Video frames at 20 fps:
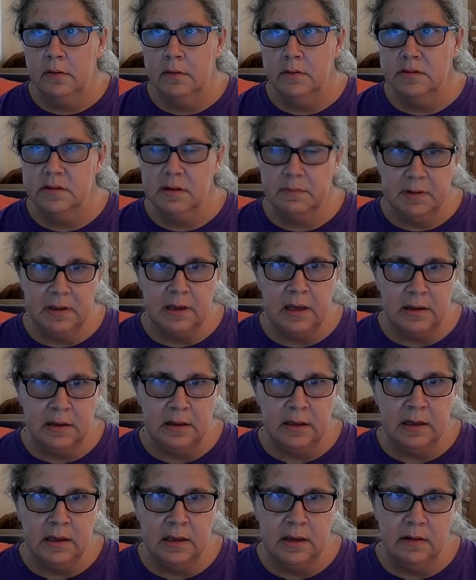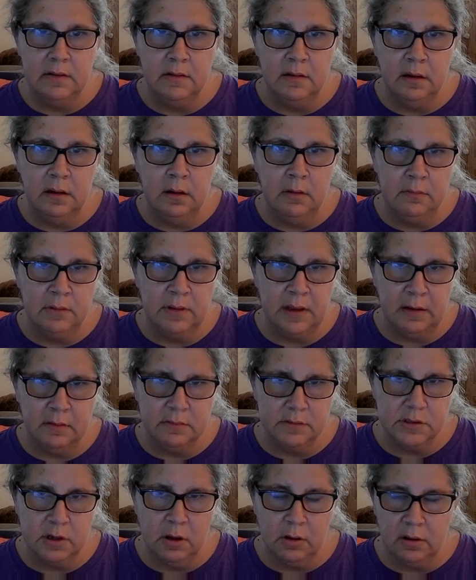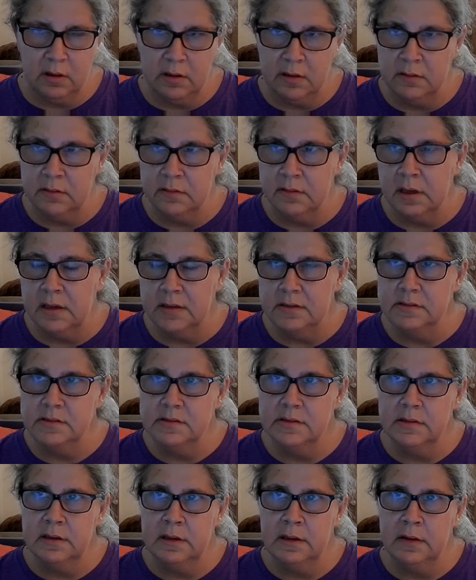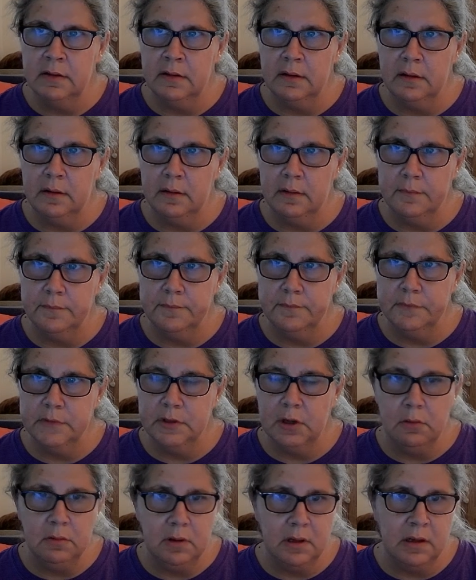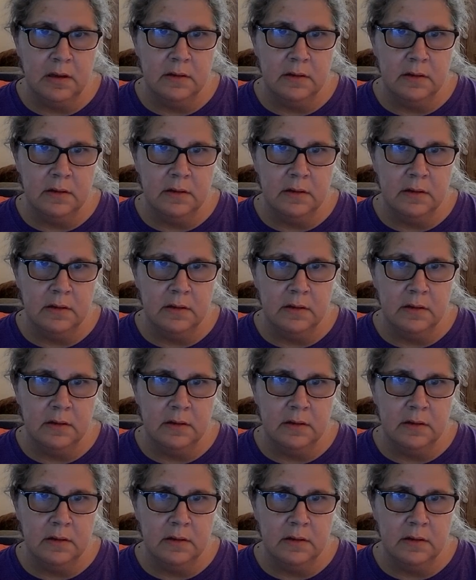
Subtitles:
something I could eat, you know, without chocolate or nuts, and coconut